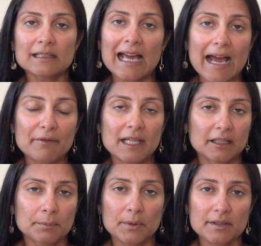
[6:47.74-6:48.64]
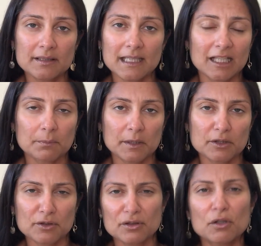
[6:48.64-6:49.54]
have the other person take a
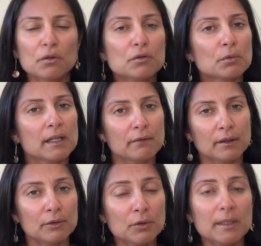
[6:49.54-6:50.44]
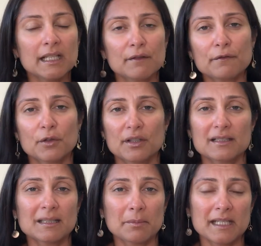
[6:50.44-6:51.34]
picture. So don't ruin it for
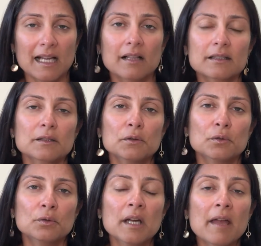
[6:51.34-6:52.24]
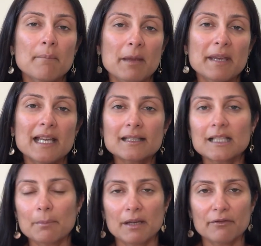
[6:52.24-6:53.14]
somebody else who maybe is
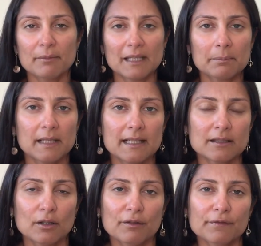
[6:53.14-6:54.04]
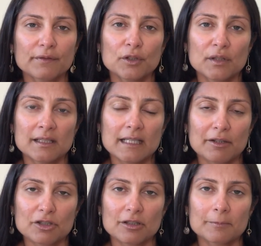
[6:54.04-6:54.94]
coming from that place of good
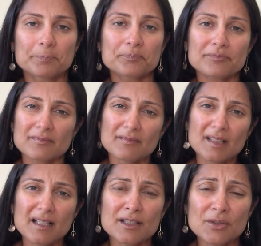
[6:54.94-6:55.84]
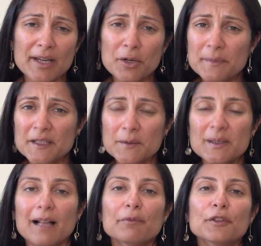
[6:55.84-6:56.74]
intention. So I hope this is
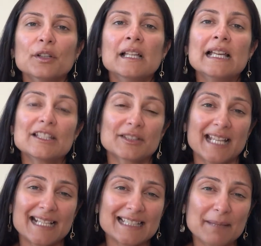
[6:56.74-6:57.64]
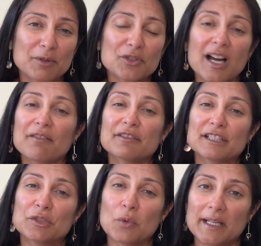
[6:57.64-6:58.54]
helpful. So the next time you travel
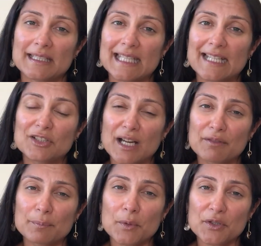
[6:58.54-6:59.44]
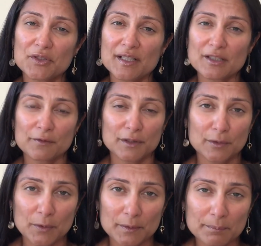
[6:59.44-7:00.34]
and you want to take travel portraits of the
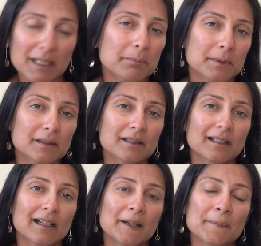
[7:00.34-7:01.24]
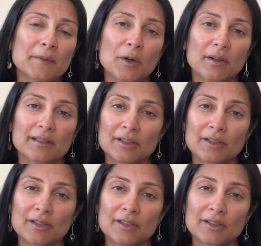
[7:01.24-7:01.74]
local people or